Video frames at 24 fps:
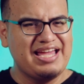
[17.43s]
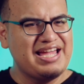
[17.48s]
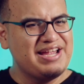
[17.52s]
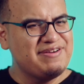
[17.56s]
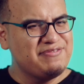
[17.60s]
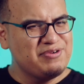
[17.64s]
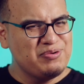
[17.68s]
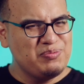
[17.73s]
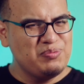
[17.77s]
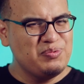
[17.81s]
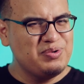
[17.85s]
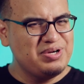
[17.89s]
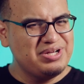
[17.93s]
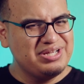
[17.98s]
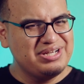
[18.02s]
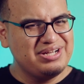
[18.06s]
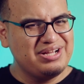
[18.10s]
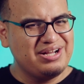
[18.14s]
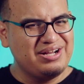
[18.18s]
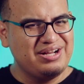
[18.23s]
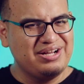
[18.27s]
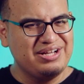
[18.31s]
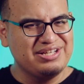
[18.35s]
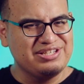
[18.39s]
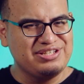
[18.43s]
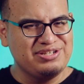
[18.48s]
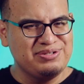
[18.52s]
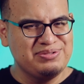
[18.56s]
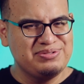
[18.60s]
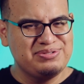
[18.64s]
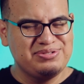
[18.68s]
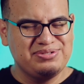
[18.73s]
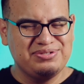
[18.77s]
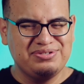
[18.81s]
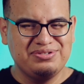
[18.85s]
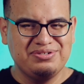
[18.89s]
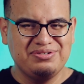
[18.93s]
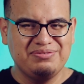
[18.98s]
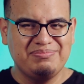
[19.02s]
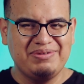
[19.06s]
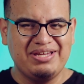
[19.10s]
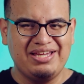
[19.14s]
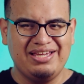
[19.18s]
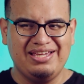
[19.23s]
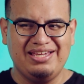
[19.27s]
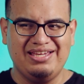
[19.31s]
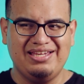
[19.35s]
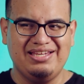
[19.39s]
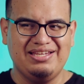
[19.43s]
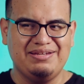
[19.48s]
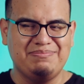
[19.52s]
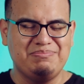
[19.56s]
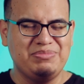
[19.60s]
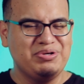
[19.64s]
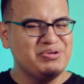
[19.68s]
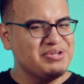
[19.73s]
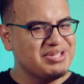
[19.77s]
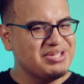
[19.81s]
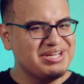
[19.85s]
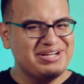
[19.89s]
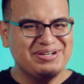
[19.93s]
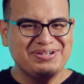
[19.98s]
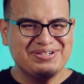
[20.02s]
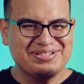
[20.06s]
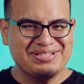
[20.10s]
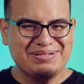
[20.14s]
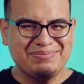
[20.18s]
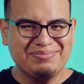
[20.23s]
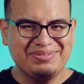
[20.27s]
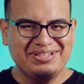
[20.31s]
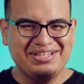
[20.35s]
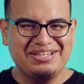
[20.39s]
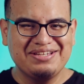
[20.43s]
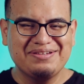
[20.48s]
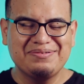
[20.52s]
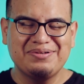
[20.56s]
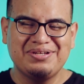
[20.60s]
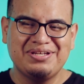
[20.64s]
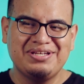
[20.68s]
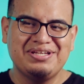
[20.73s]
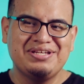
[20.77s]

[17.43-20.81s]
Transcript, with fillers: everyone on YouTube a millionaire or something?